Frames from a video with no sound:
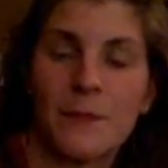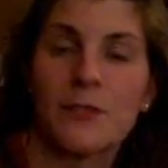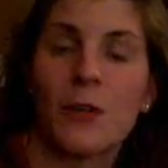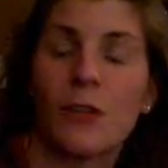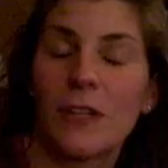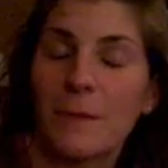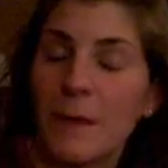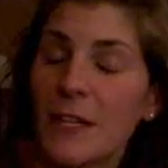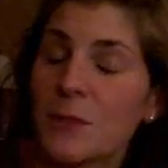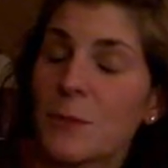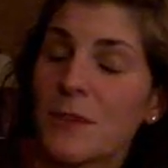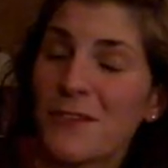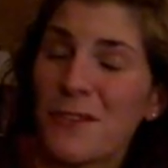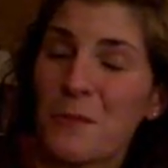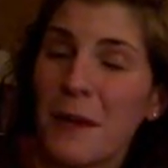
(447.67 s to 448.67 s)
It was only about
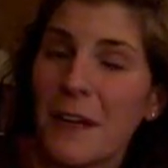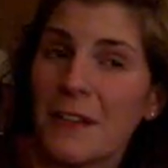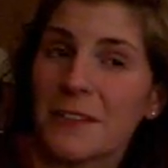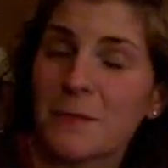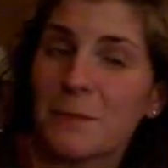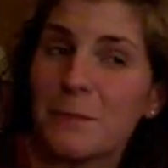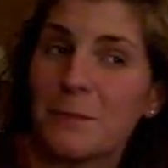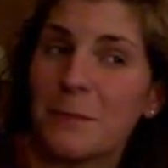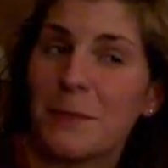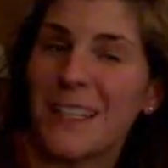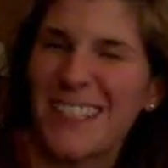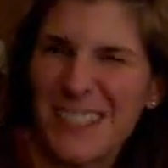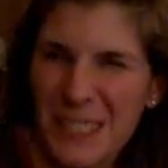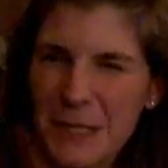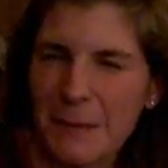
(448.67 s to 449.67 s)
24 miles, but
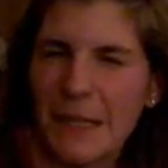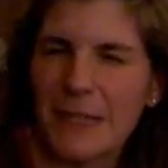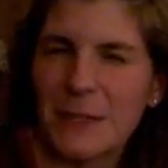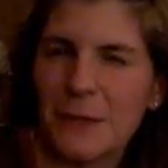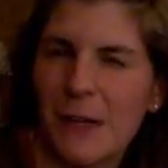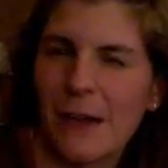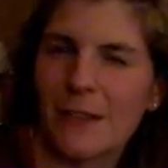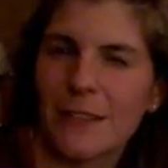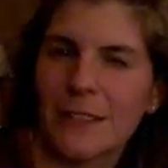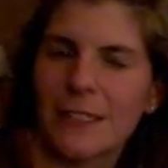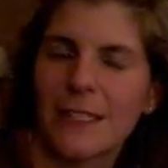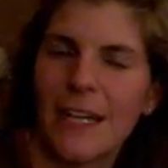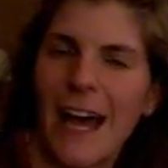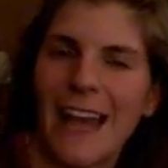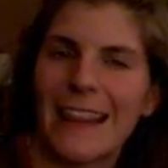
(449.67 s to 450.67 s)
it took about 2 hours.
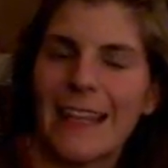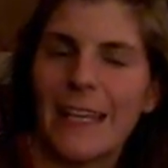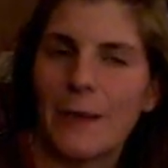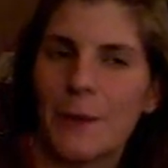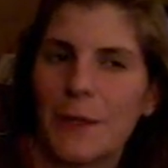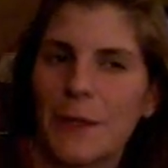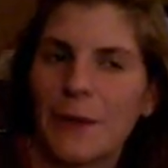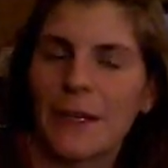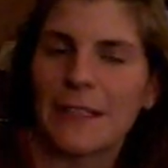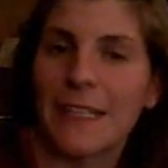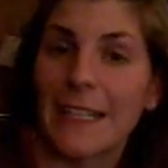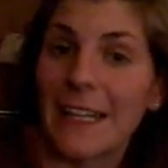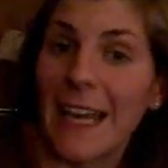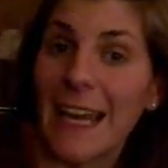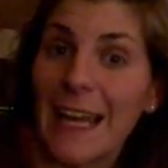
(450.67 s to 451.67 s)
I think we were going
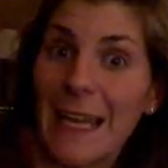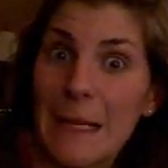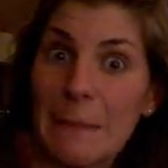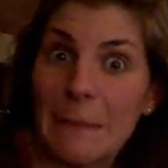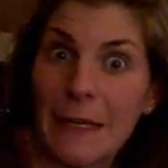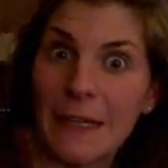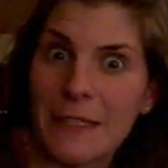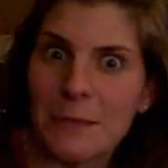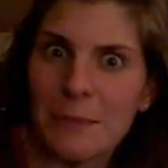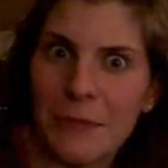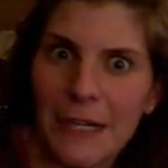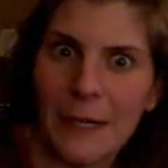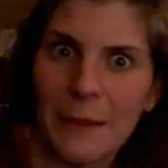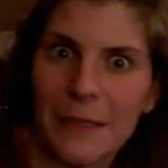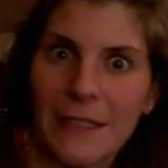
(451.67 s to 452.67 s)
like 8 miles
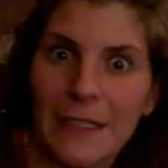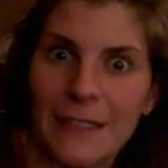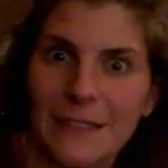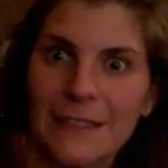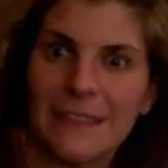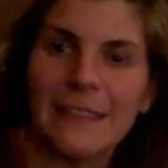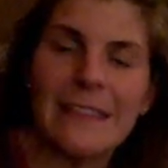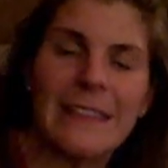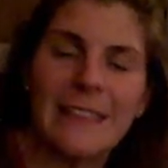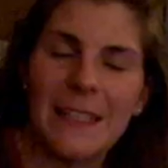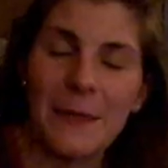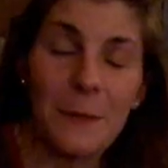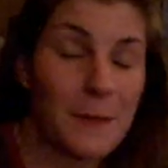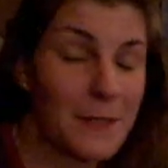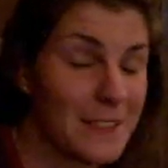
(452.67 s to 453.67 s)
per hour.
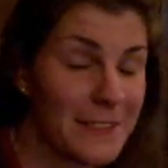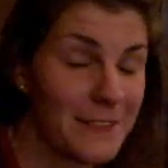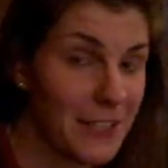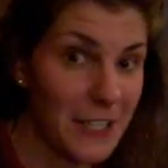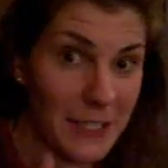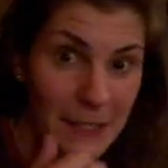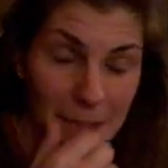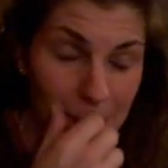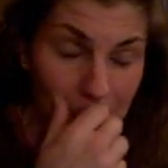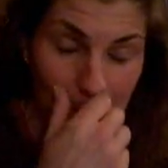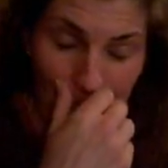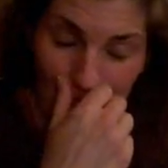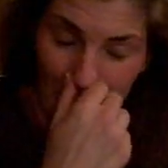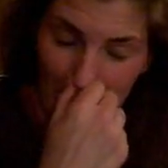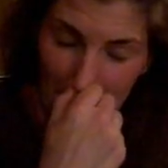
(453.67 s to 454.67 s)
It wasn't very good at all,
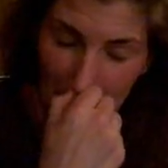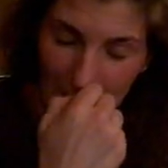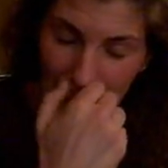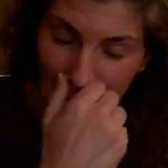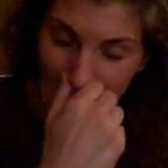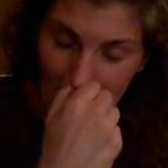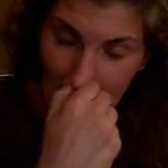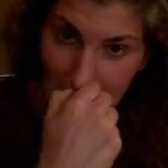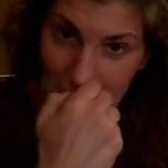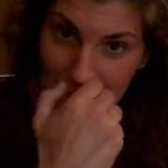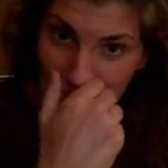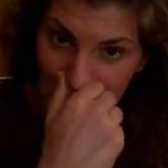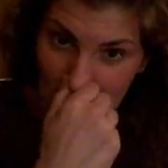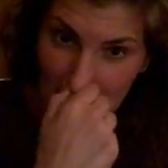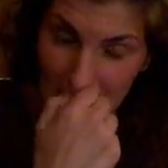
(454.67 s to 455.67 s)
but it was
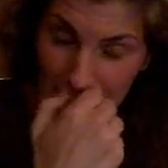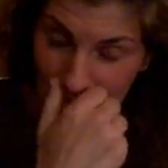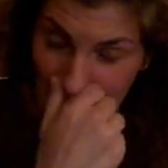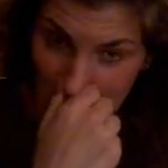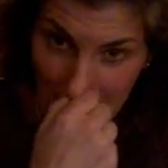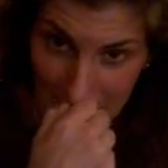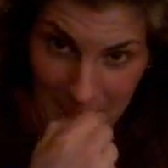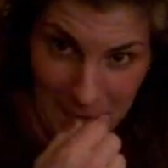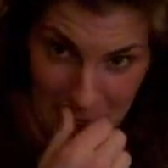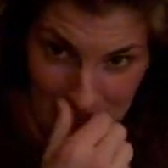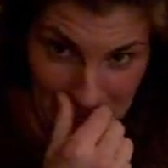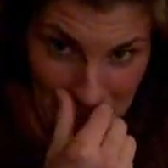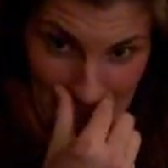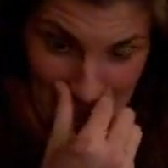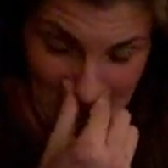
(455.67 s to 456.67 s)
fun. Sorry, my
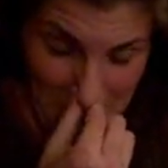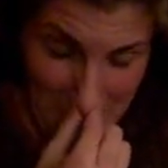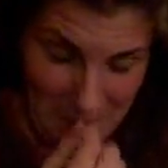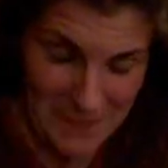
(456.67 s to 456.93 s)
nose itches.